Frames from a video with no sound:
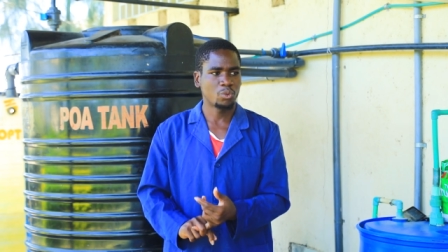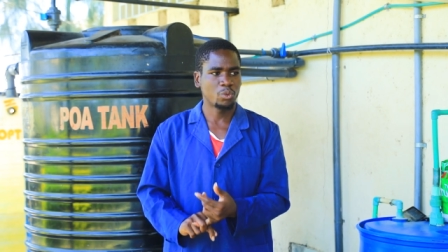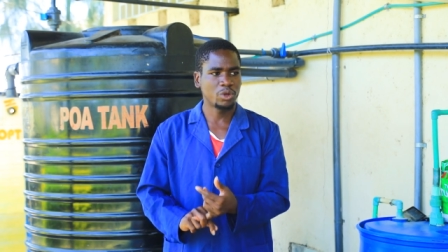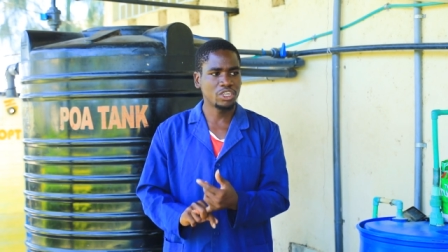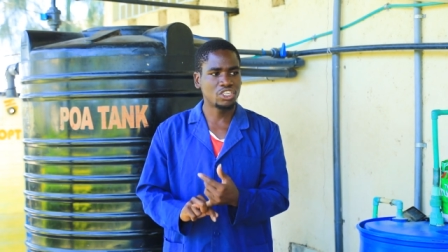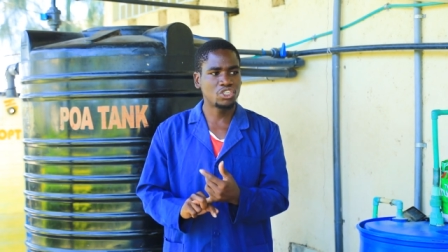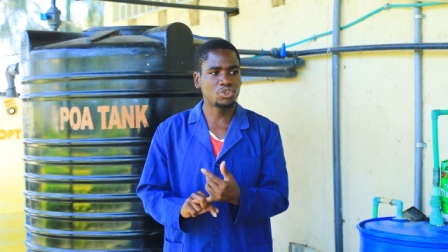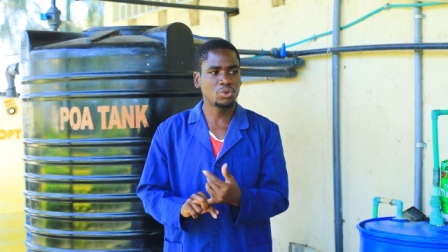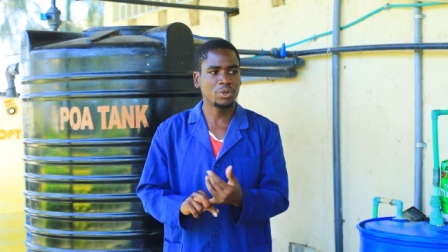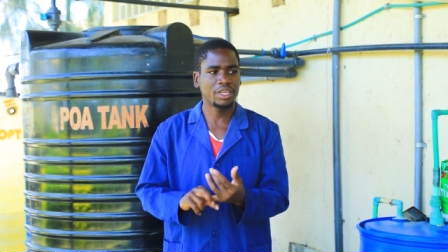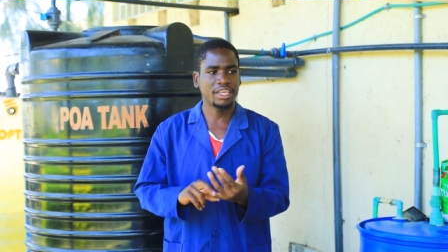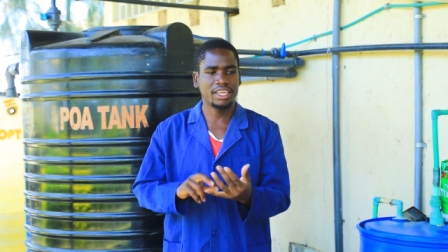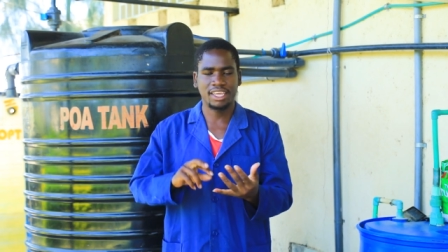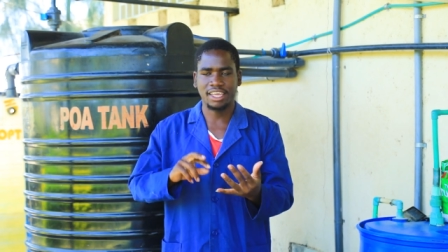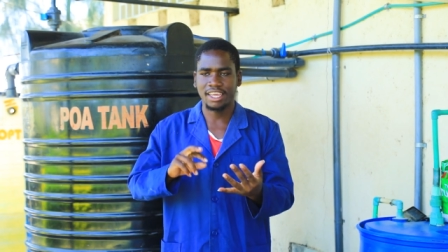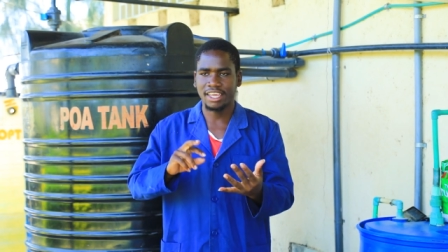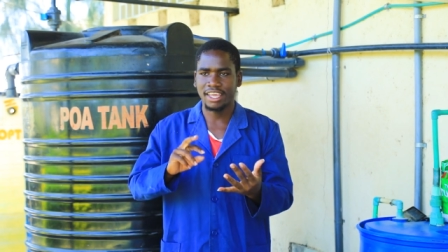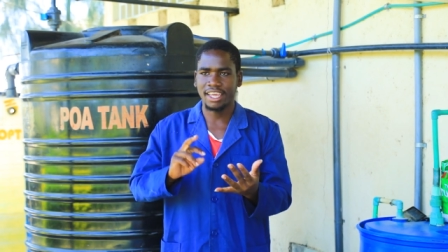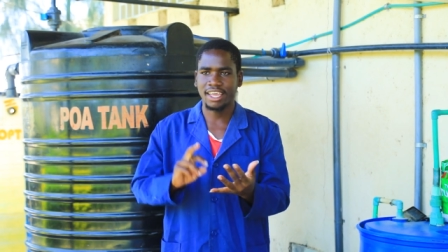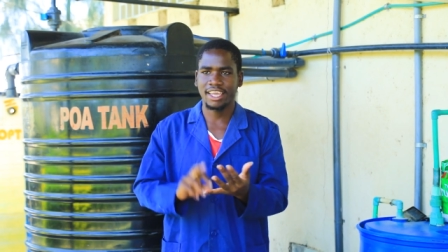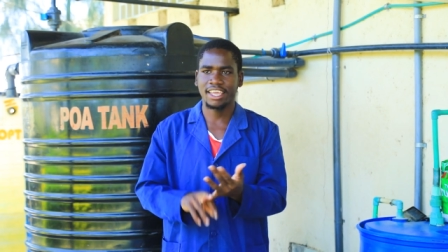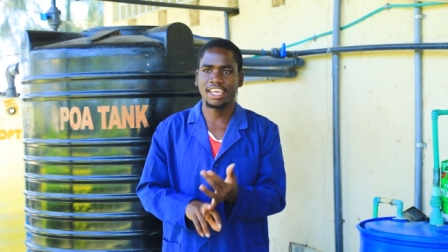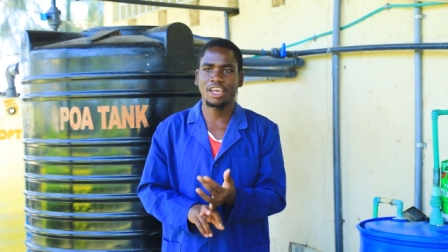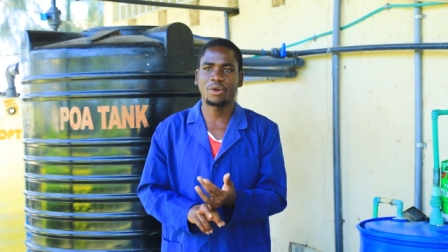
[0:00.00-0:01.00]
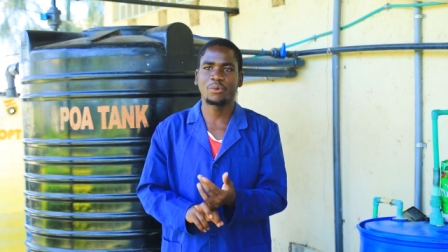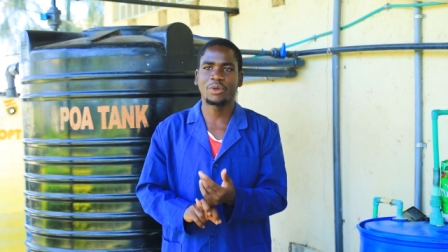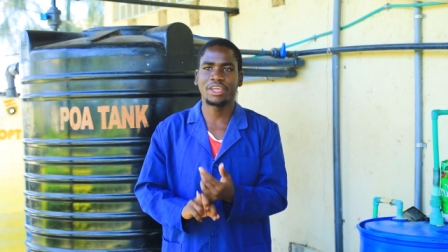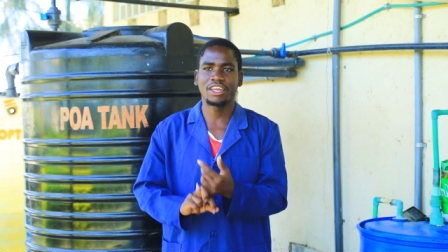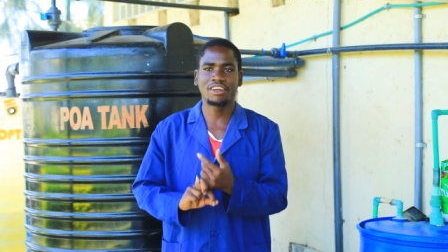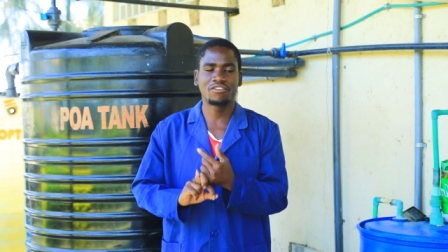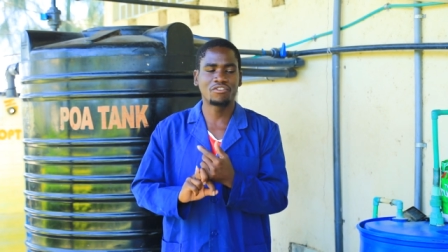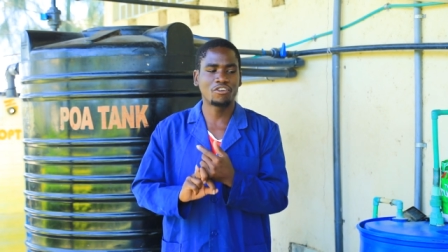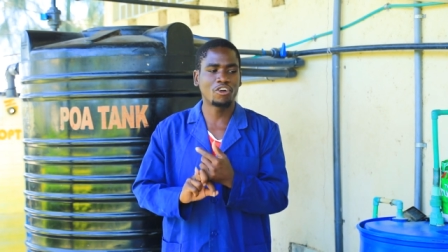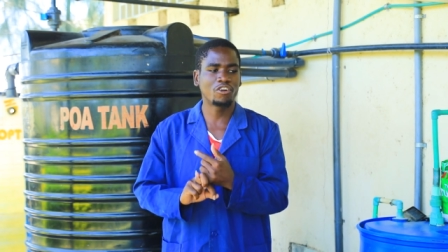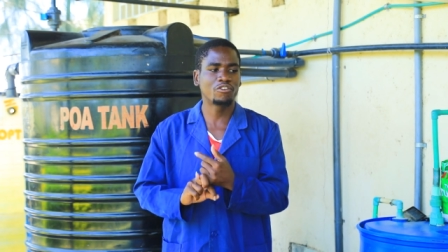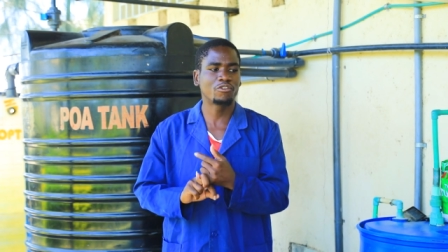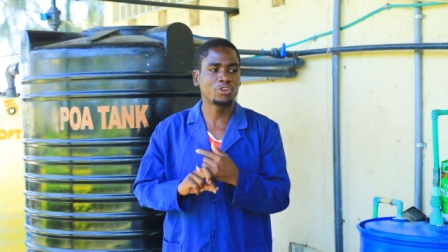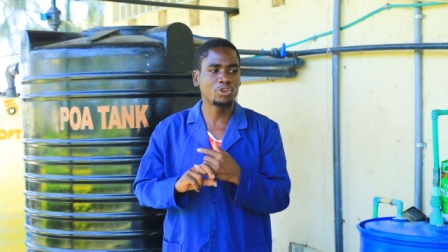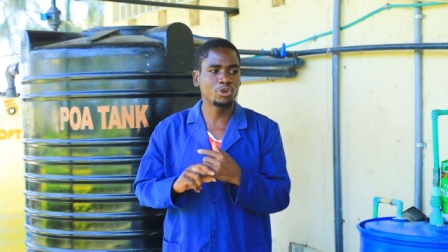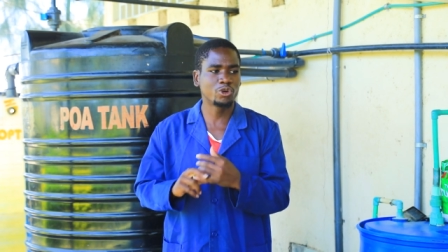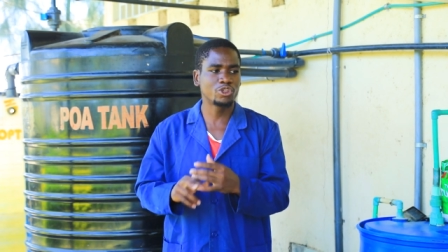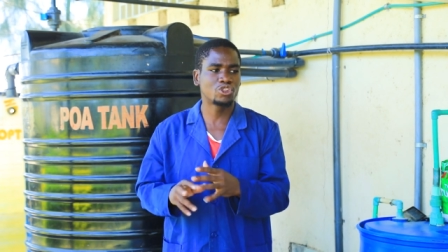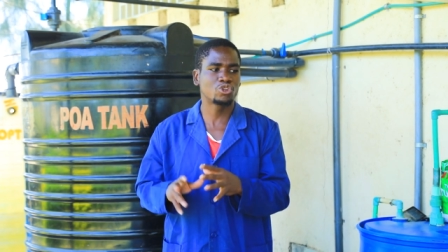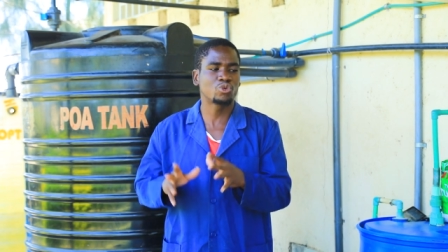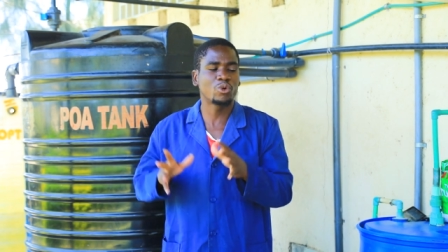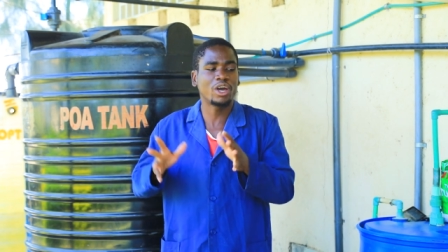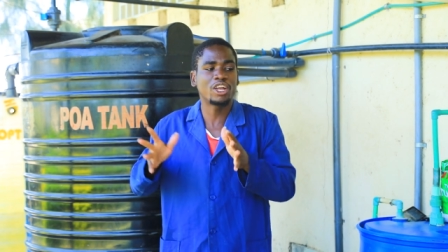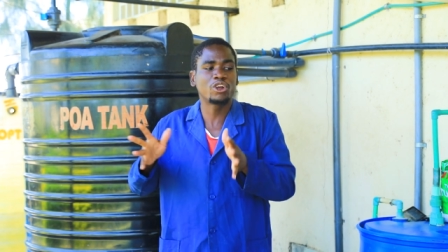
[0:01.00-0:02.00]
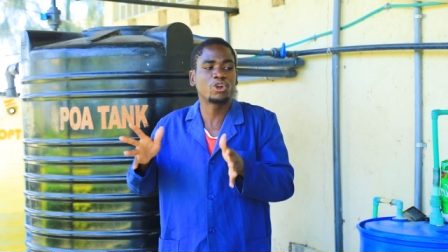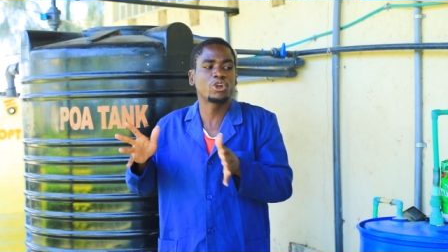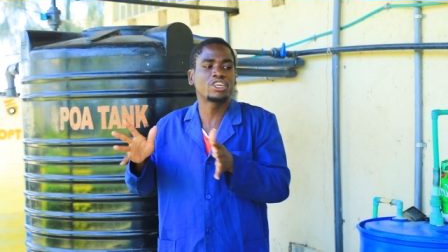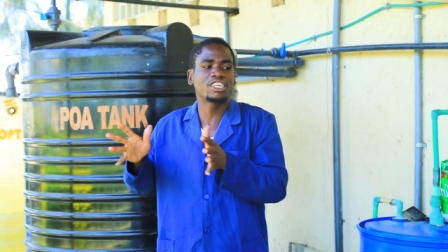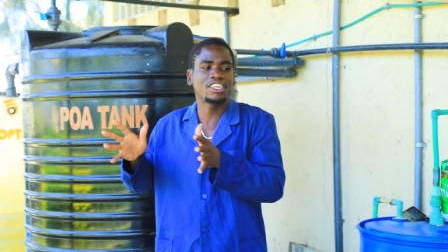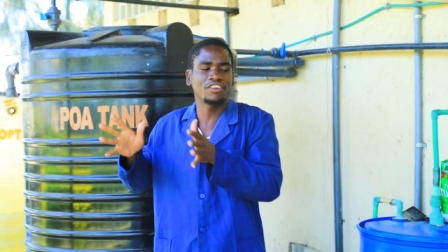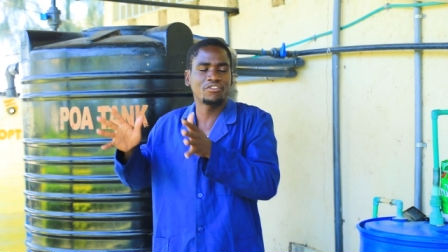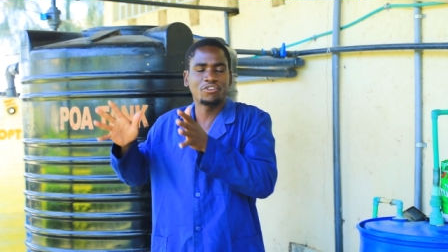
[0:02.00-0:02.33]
which we, here we involve youth who are not